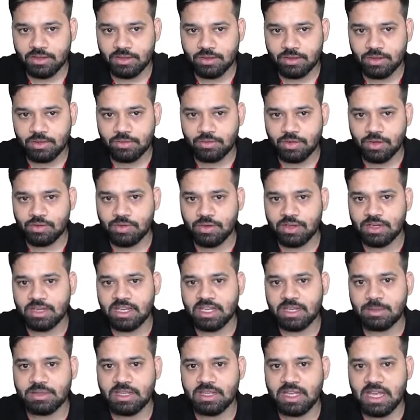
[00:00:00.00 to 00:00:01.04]
Going forward,
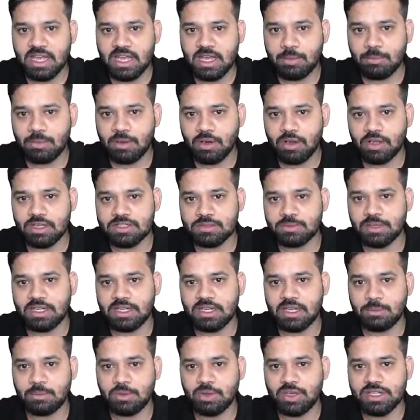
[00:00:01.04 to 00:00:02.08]
name the app launched by
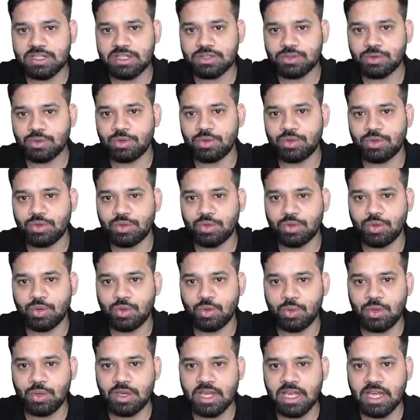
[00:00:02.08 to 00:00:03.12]
WHO
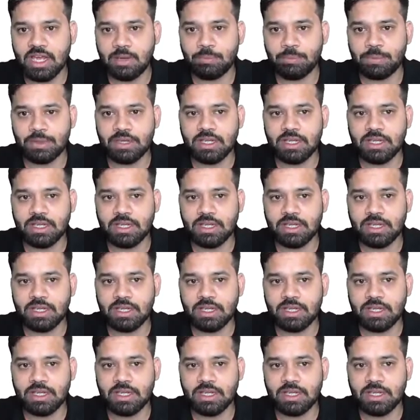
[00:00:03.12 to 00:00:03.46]
to help